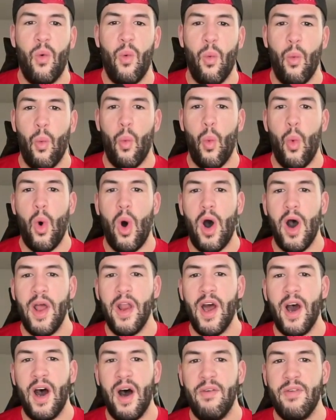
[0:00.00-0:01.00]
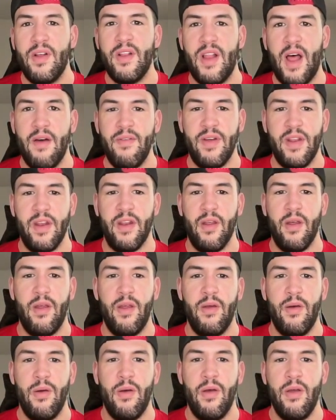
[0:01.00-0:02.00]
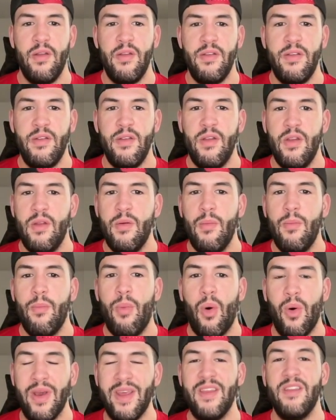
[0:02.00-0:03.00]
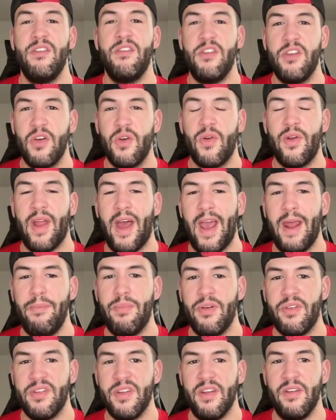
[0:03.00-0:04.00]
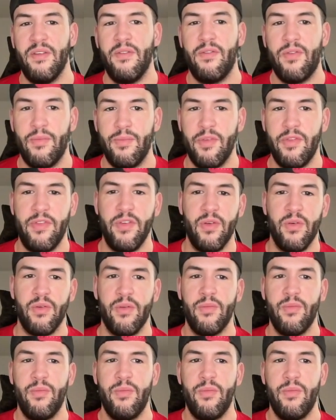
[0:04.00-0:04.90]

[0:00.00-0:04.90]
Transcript: 1 of 11, 0.09% from the field.